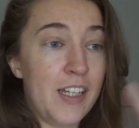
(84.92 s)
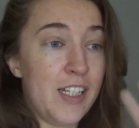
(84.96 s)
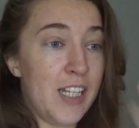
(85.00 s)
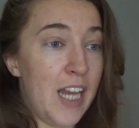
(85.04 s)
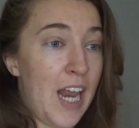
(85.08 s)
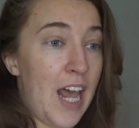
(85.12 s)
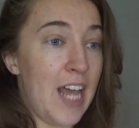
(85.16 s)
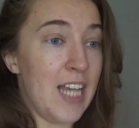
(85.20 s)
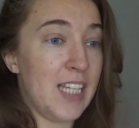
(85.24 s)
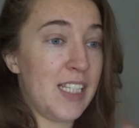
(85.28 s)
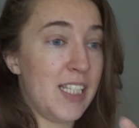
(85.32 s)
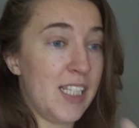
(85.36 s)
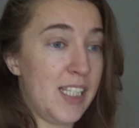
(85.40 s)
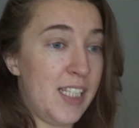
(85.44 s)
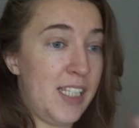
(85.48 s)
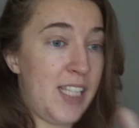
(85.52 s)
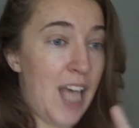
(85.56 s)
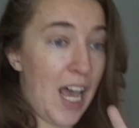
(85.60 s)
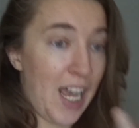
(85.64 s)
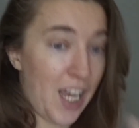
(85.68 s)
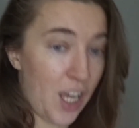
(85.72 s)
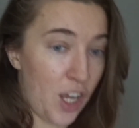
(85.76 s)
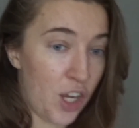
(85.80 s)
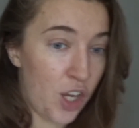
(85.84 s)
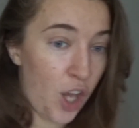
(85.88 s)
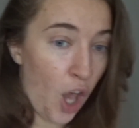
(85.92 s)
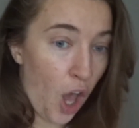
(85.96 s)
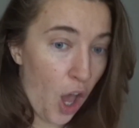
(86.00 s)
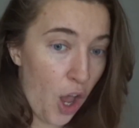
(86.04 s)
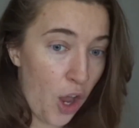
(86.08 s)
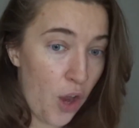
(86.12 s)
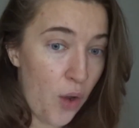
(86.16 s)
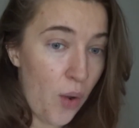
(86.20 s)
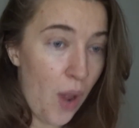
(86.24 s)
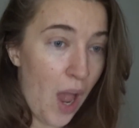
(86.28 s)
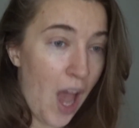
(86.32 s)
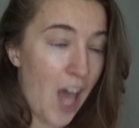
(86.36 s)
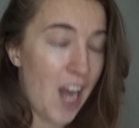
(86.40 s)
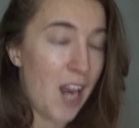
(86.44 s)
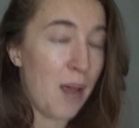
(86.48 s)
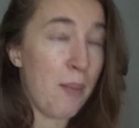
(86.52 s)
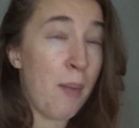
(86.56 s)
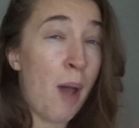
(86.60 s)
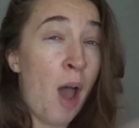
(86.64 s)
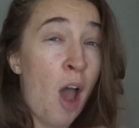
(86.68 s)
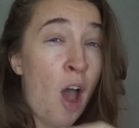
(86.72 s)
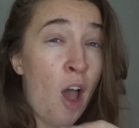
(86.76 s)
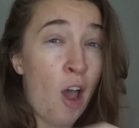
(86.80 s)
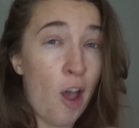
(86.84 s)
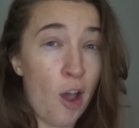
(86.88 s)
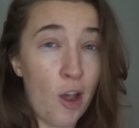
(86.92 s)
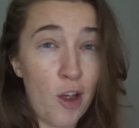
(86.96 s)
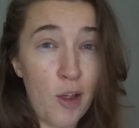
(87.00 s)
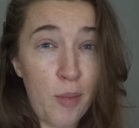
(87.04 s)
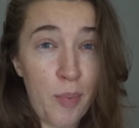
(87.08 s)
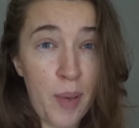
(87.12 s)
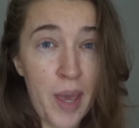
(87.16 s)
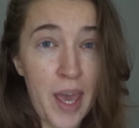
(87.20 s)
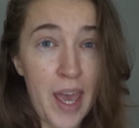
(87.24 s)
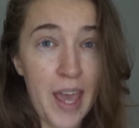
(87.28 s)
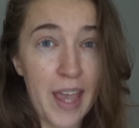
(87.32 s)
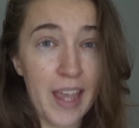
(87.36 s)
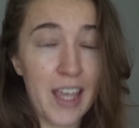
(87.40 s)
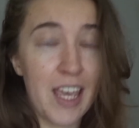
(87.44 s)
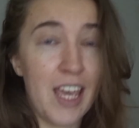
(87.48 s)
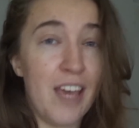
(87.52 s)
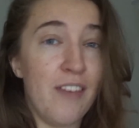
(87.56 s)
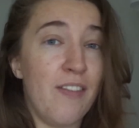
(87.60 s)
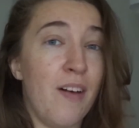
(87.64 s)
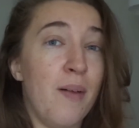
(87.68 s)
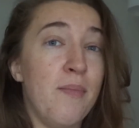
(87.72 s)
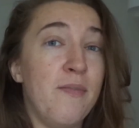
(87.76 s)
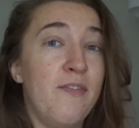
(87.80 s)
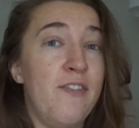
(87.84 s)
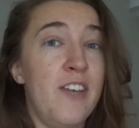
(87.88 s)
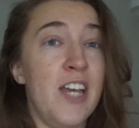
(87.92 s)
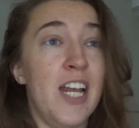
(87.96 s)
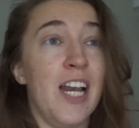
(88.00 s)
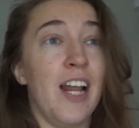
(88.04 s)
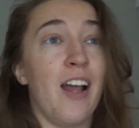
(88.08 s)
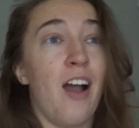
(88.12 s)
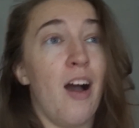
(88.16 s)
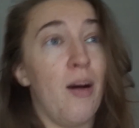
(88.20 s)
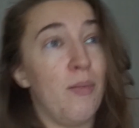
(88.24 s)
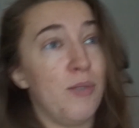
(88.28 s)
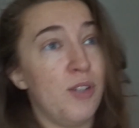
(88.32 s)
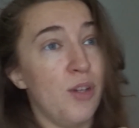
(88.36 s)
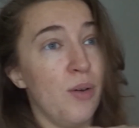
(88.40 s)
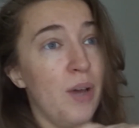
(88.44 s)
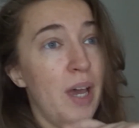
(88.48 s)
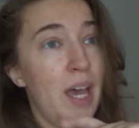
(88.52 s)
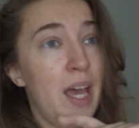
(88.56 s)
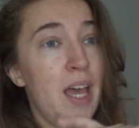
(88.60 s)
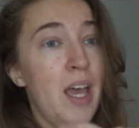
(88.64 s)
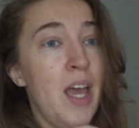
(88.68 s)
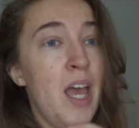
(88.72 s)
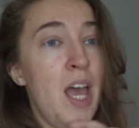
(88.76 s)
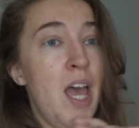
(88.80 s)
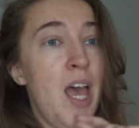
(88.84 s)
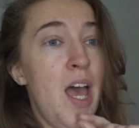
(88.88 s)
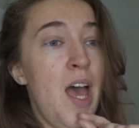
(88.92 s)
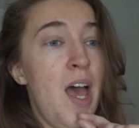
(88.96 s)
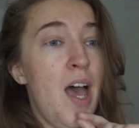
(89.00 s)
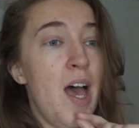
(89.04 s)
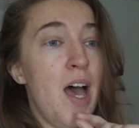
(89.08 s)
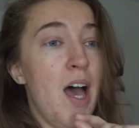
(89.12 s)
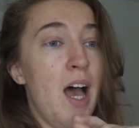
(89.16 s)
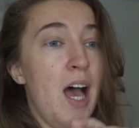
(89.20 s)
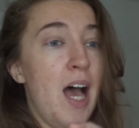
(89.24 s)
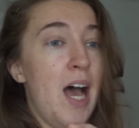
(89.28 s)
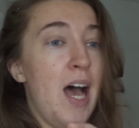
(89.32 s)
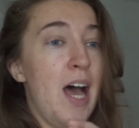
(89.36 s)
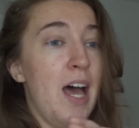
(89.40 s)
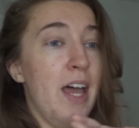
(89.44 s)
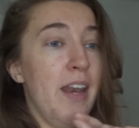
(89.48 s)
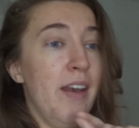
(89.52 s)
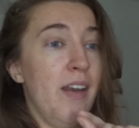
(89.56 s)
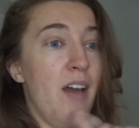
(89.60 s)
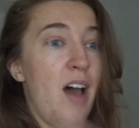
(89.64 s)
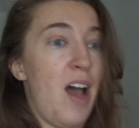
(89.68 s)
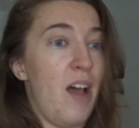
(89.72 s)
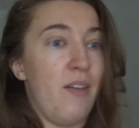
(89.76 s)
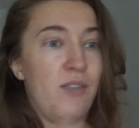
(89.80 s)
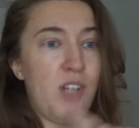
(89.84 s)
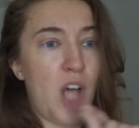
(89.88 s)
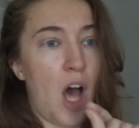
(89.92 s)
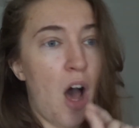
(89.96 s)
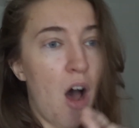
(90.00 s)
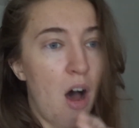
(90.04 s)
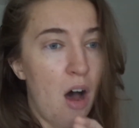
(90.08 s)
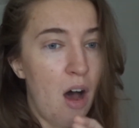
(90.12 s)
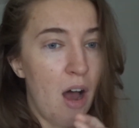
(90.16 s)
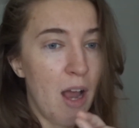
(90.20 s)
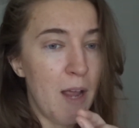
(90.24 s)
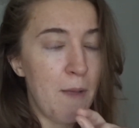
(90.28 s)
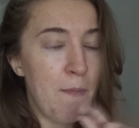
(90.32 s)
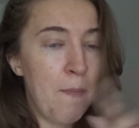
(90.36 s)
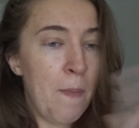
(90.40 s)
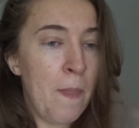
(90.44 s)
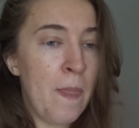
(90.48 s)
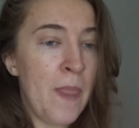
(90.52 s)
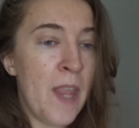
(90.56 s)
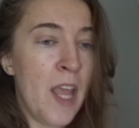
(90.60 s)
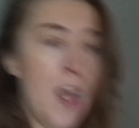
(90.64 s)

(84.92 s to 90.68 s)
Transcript: Today is the second coat, and I'm hoping, if I'm feeling up to it and I have time,